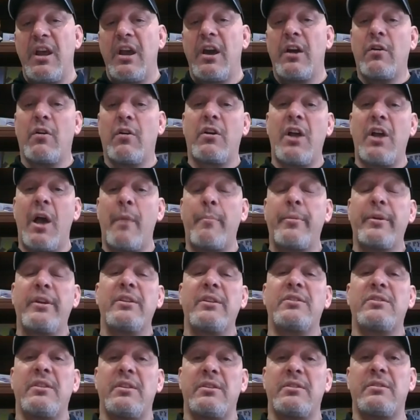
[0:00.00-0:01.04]
And our
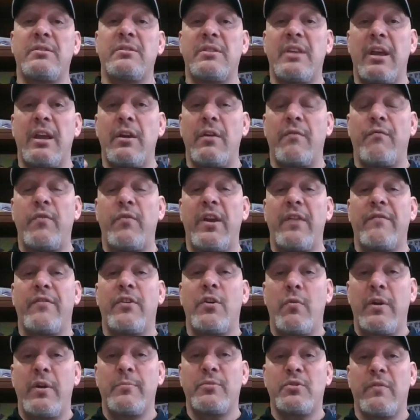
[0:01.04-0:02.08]
competence is that if we have an
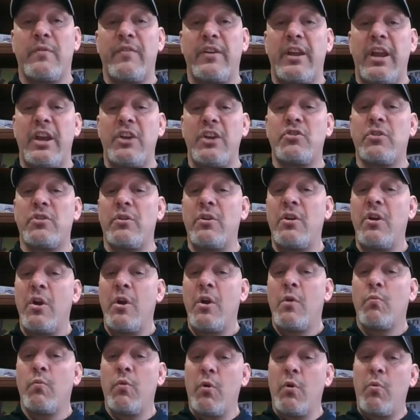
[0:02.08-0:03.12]
OEM certification,
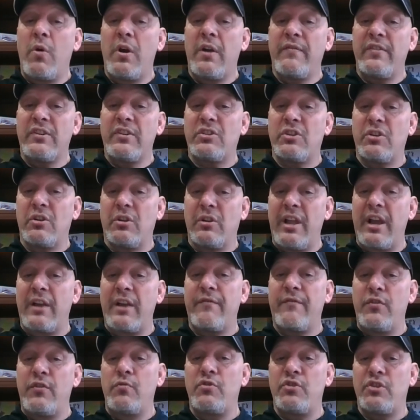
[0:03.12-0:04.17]
we're one of a select
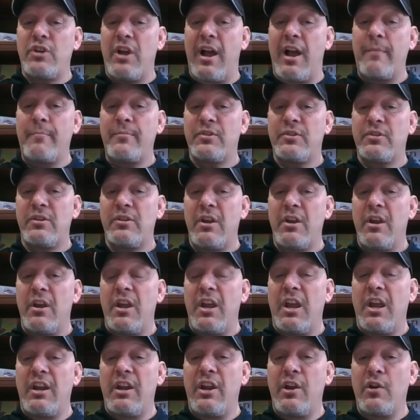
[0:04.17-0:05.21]
few shops.
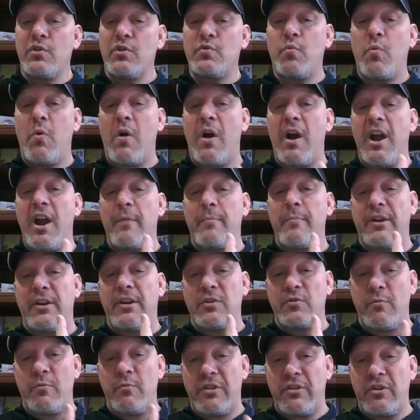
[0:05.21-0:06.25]
And here's why:
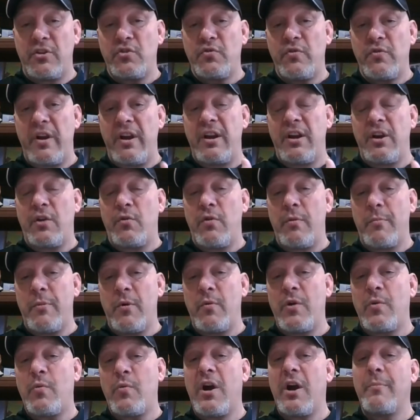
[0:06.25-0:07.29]
because we met the training equipment
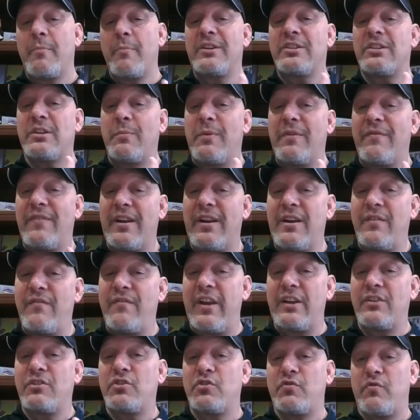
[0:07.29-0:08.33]
requirements and we've had
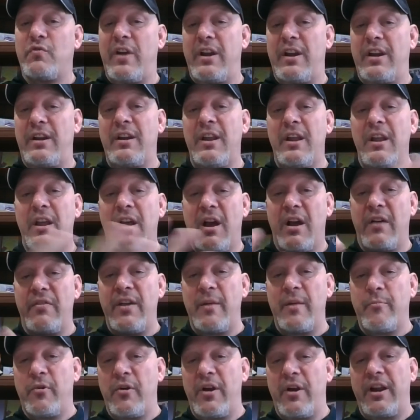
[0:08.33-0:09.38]
advanced training on
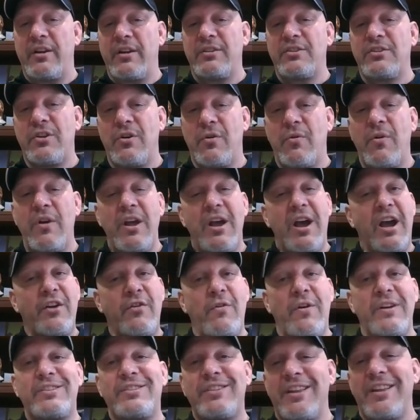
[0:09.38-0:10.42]
that brand. So I know
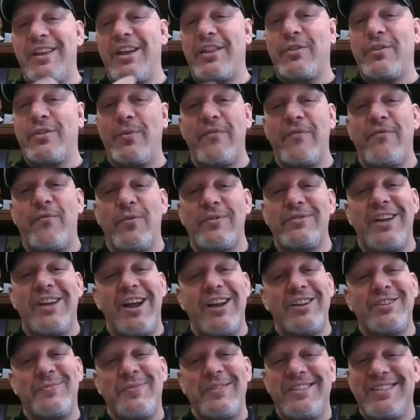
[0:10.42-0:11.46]
I said that 3 or 4
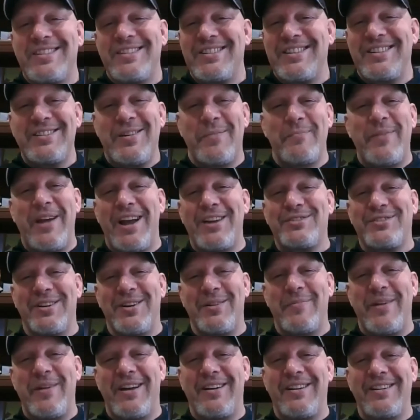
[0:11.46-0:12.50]
times, but just because I'm passionate
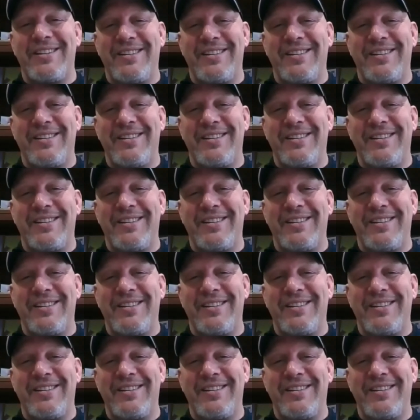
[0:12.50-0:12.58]
about it.